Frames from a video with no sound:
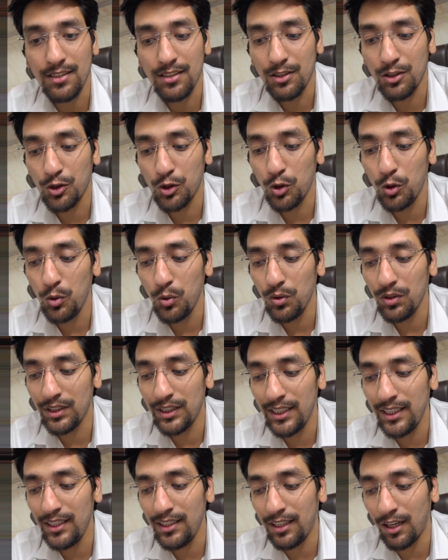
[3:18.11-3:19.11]
So
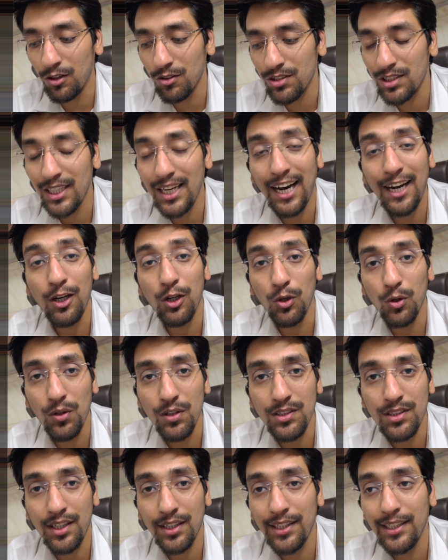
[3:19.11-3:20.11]
the counsel had no
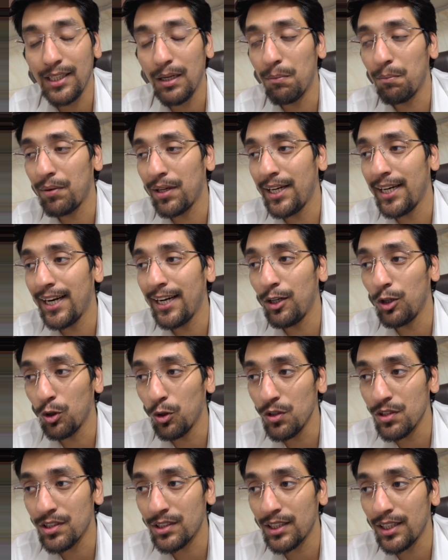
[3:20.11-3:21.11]
answer, the complainant had
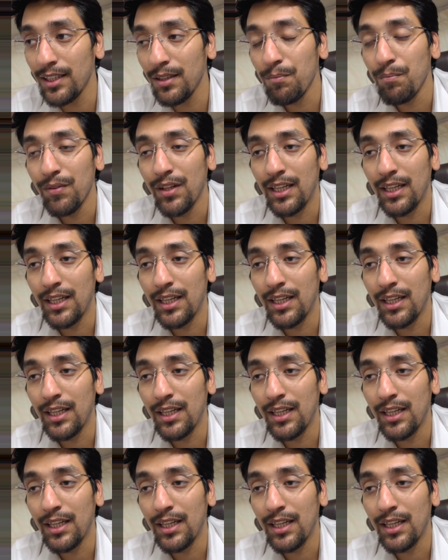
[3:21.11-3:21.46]
no answer.